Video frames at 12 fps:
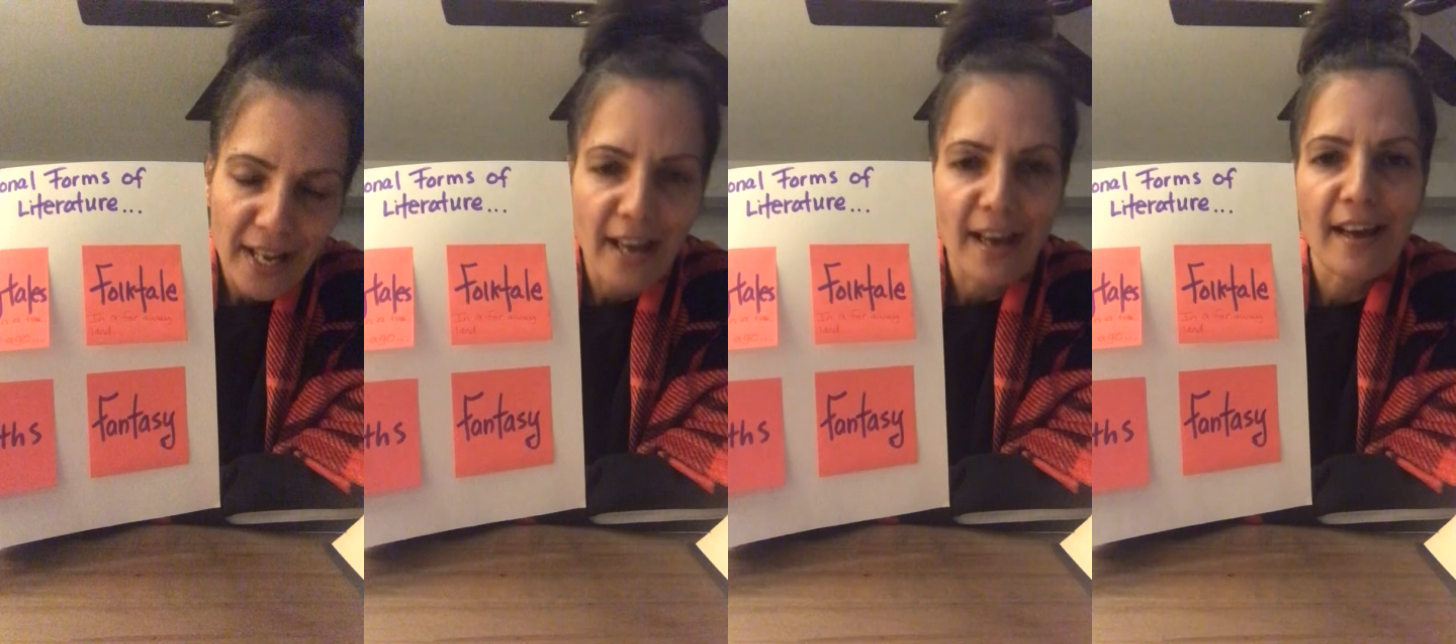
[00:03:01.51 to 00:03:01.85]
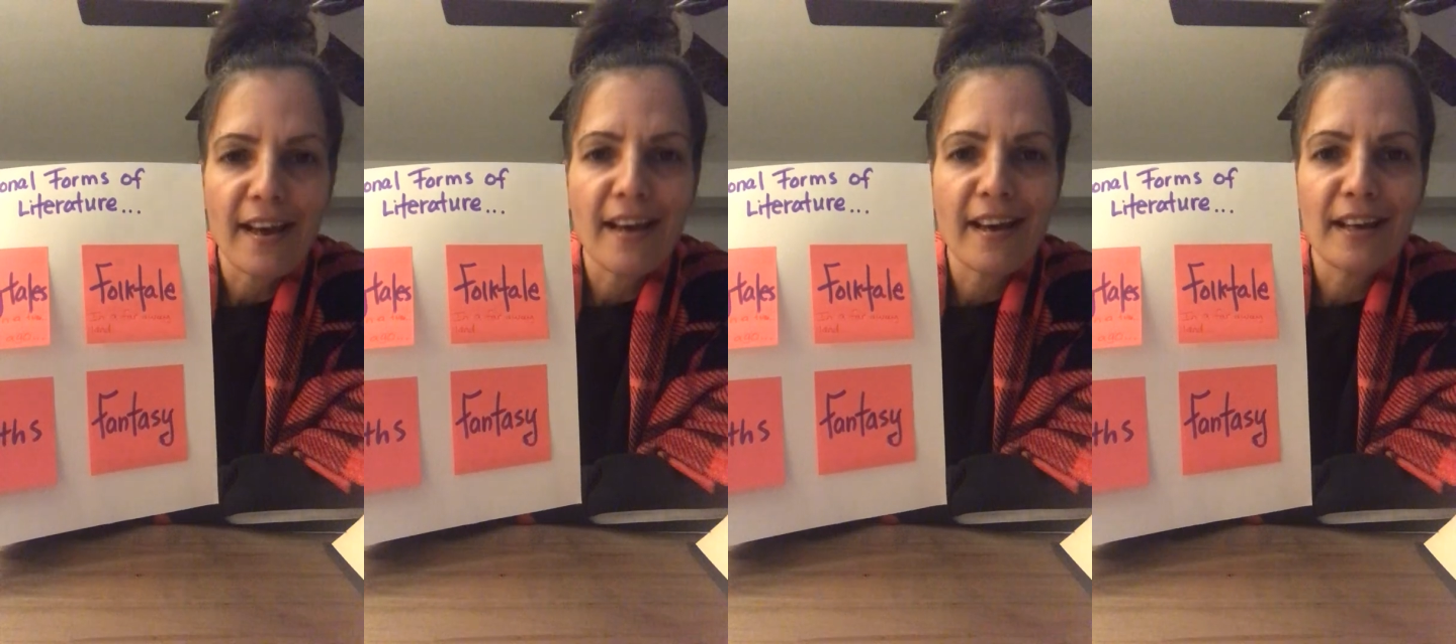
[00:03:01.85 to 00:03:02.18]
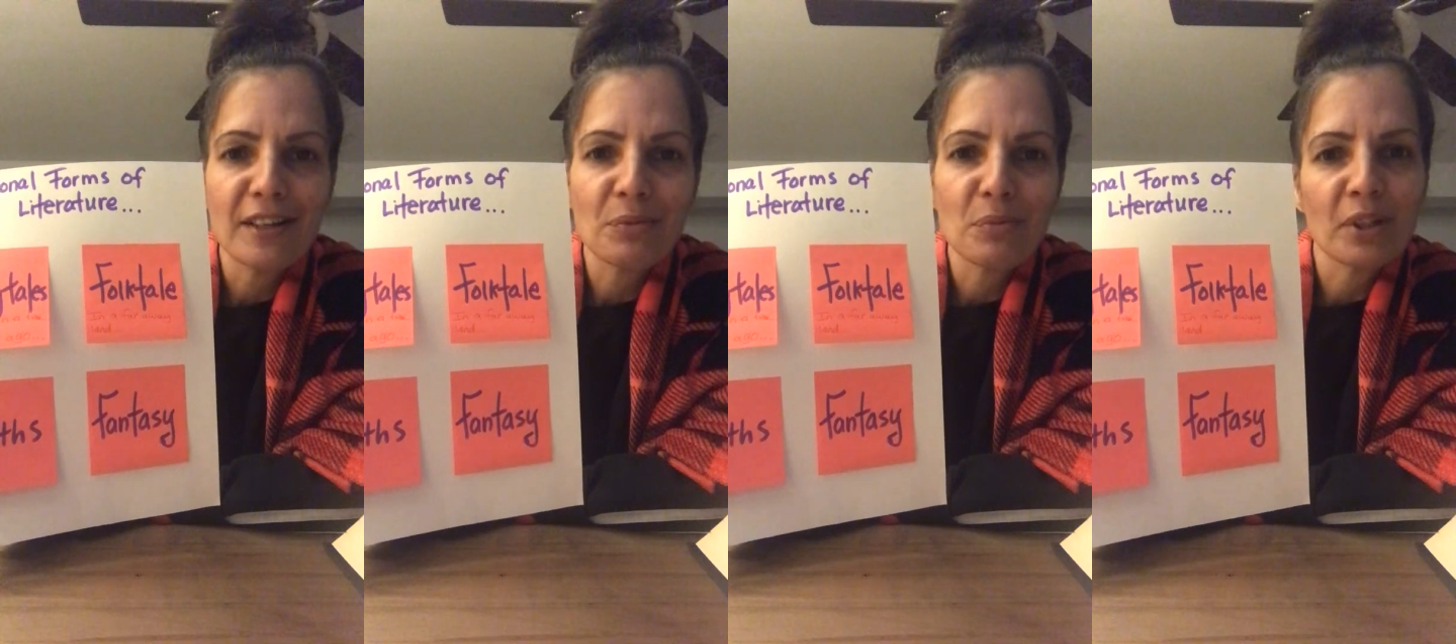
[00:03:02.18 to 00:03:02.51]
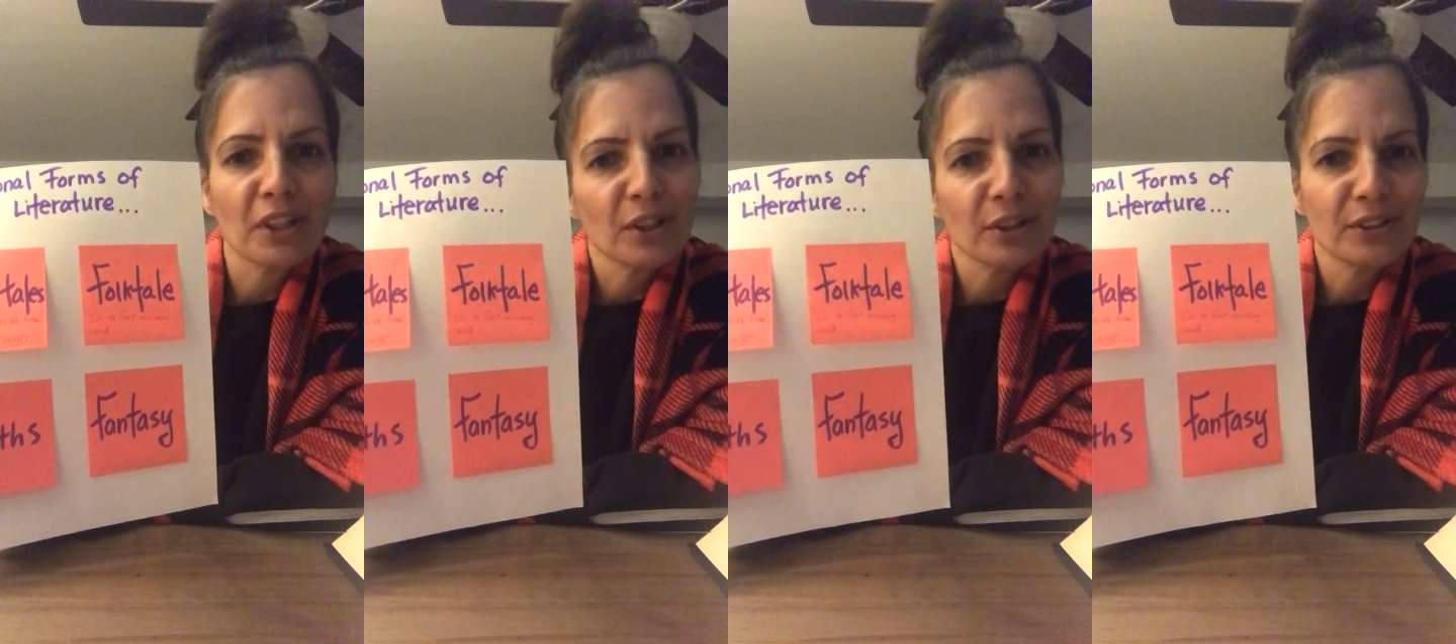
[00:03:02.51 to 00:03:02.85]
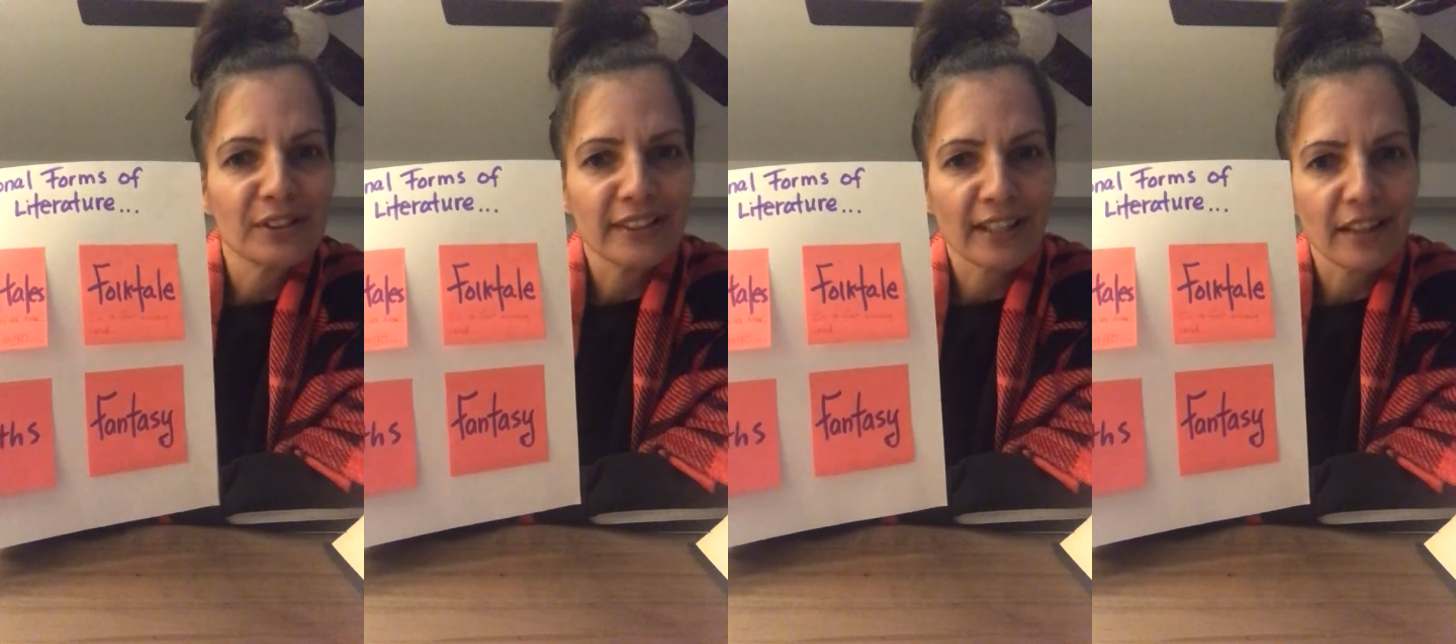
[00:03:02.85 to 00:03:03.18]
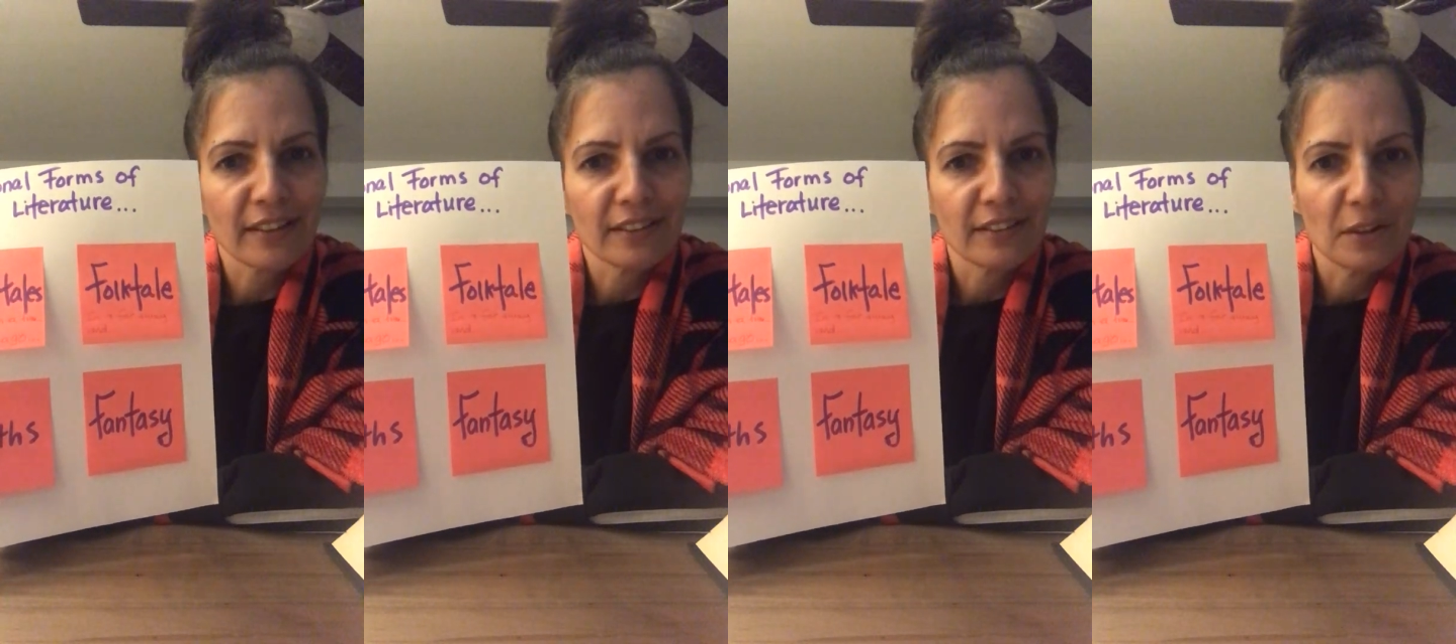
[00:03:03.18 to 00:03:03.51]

and we're going to learn together.